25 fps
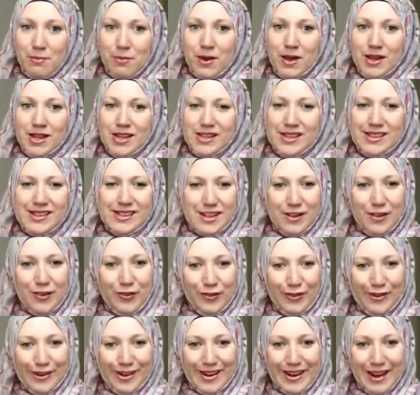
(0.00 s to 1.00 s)
but it's
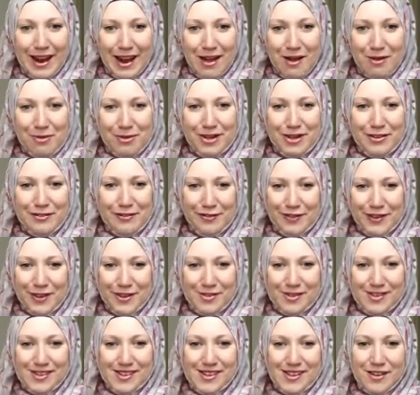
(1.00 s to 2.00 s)
different now and it
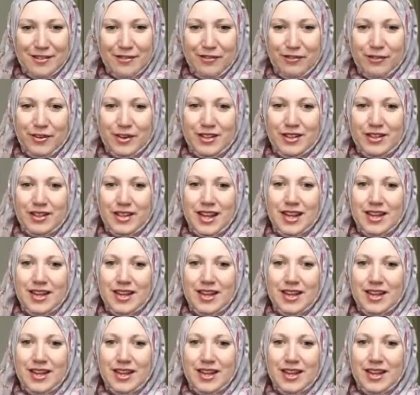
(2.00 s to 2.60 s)
feels different,